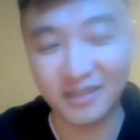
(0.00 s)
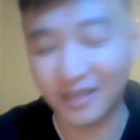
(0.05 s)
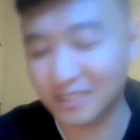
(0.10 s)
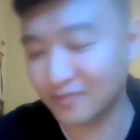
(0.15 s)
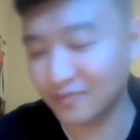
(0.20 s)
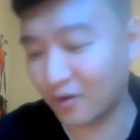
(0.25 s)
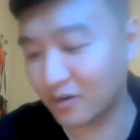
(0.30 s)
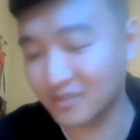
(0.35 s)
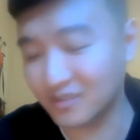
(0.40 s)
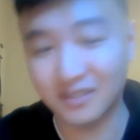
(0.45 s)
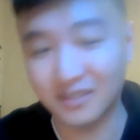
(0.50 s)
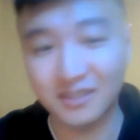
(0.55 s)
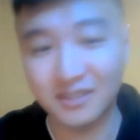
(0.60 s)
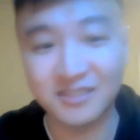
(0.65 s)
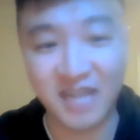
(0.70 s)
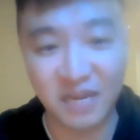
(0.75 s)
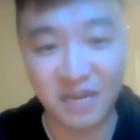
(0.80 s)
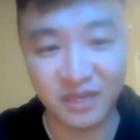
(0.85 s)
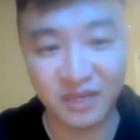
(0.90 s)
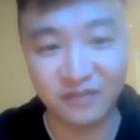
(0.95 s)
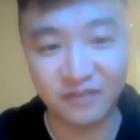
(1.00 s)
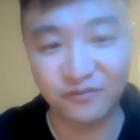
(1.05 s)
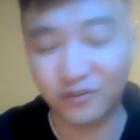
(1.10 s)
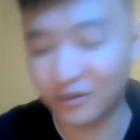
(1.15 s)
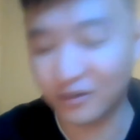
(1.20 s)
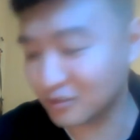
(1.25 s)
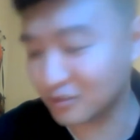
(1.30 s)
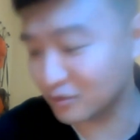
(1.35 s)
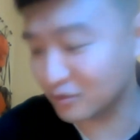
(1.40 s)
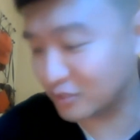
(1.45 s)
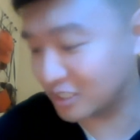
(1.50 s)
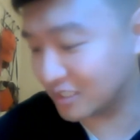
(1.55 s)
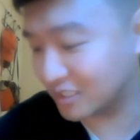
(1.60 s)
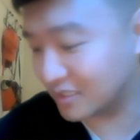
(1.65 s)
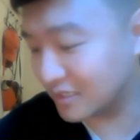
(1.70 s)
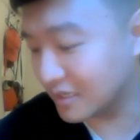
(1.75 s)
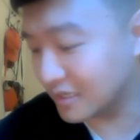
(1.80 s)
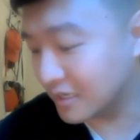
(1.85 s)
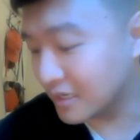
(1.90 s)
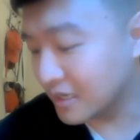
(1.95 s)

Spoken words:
as far as the timeline for our solution.